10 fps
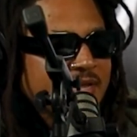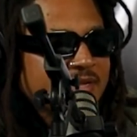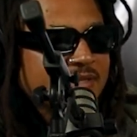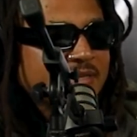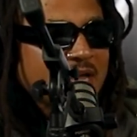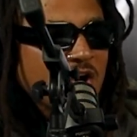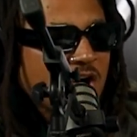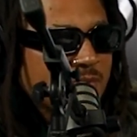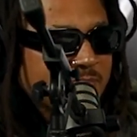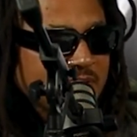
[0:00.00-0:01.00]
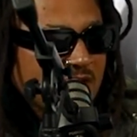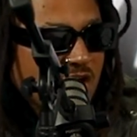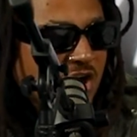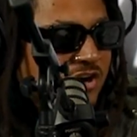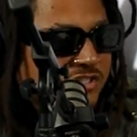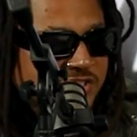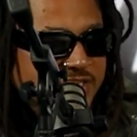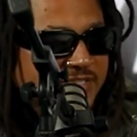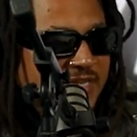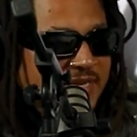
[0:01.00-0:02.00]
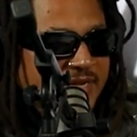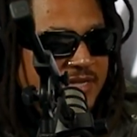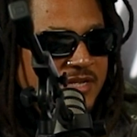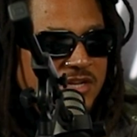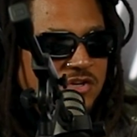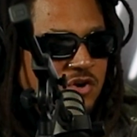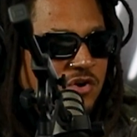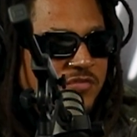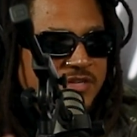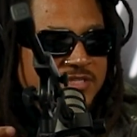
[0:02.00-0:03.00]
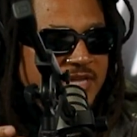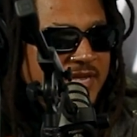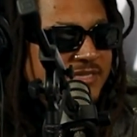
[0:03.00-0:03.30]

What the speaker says: like that heart shit, that like nervous, the